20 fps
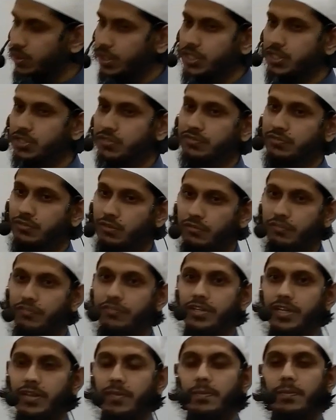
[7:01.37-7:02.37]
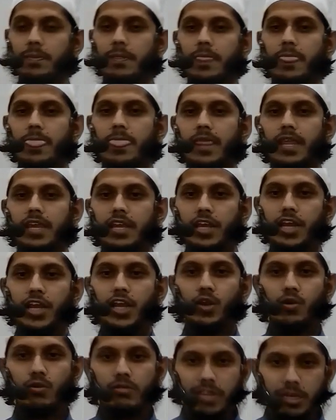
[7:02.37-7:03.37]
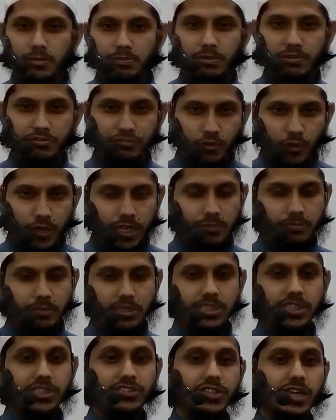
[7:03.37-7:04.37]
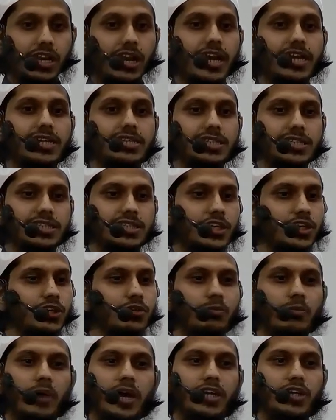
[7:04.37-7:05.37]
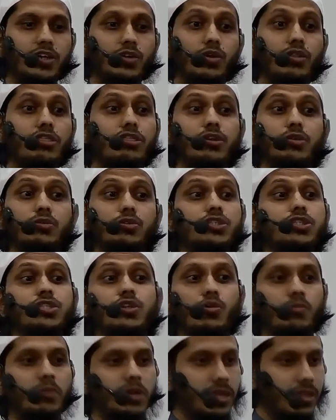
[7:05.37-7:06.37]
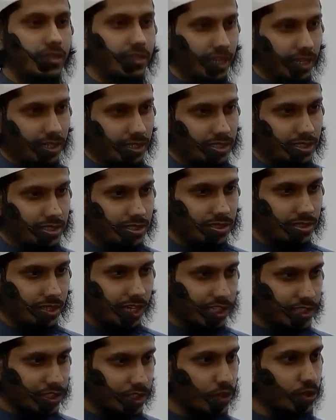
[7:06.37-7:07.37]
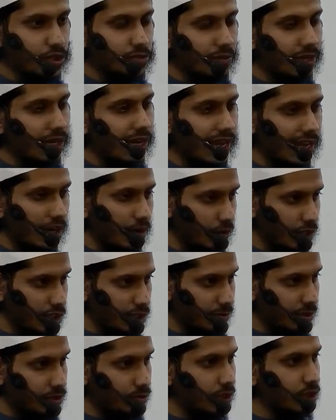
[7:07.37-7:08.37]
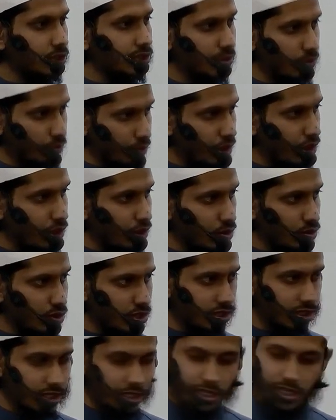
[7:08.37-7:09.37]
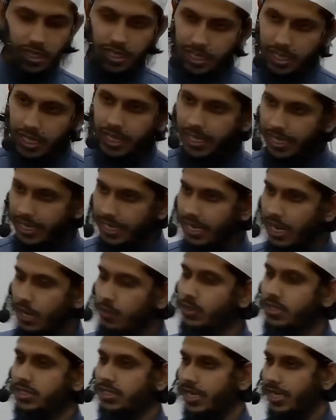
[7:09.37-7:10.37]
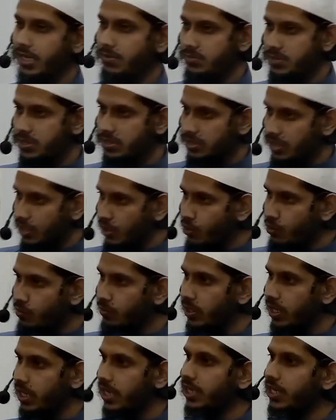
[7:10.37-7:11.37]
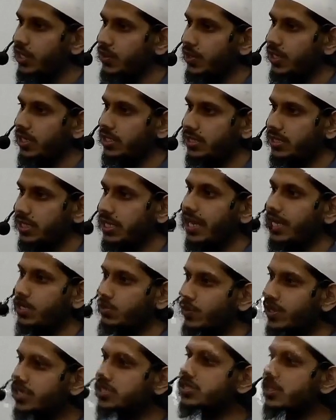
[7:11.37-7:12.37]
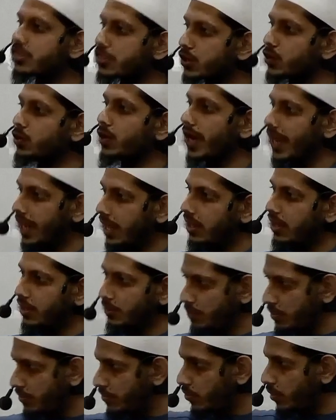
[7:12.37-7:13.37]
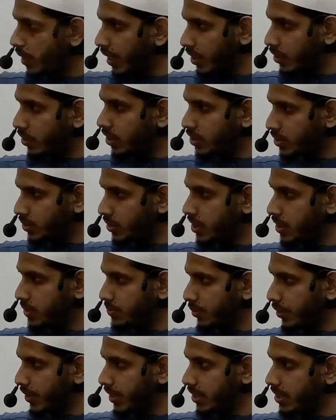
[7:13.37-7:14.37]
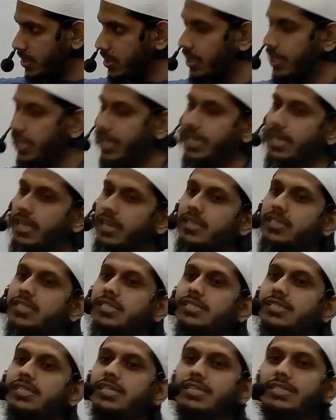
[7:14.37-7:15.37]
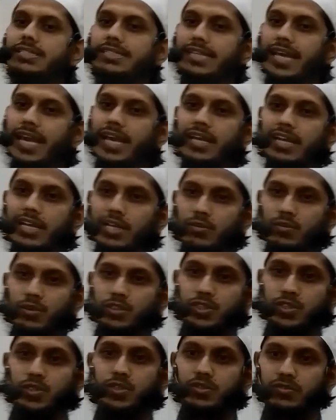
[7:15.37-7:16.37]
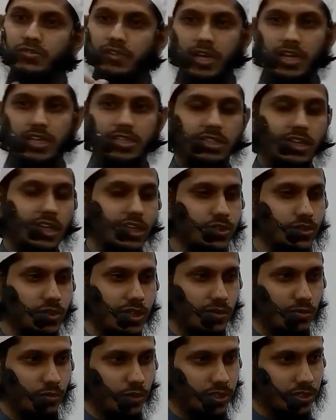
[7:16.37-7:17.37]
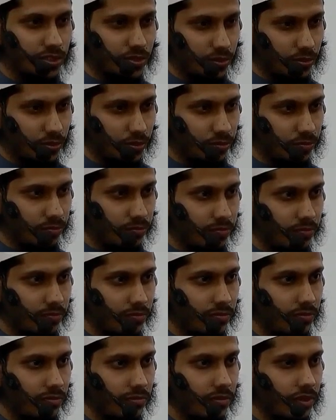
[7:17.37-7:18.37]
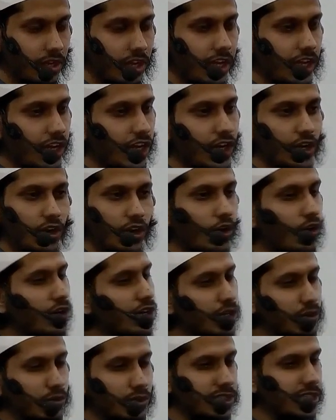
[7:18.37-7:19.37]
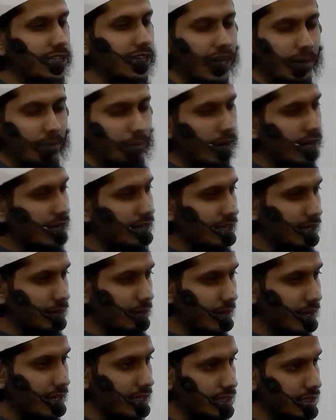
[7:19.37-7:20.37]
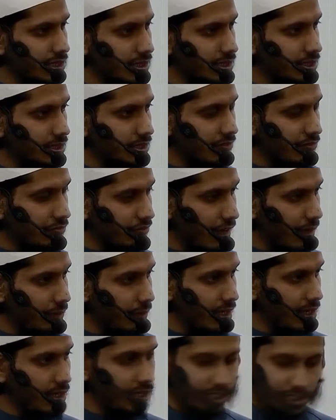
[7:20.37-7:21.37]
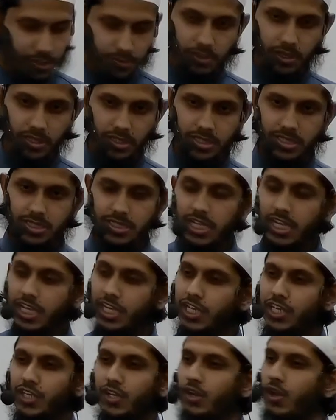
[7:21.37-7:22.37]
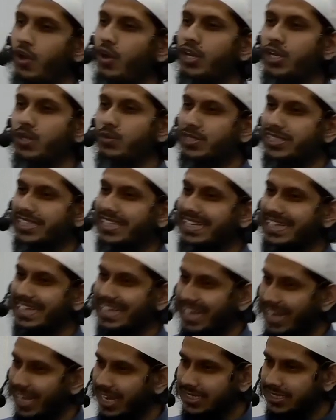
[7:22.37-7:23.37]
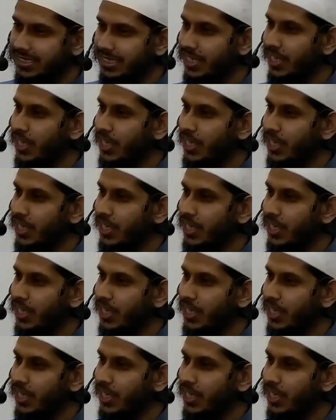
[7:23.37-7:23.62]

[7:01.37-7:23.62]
need to fulfill, know that before it materializes, you might go through so many things. Excuse my language, but what we use in our times, the normal lingo is that I went through hell before I got to this point. This is exactly what Yusuf alayhi salatu wasalam went through. Not only was he abandoned by his family, his brothers, not only was he neglected,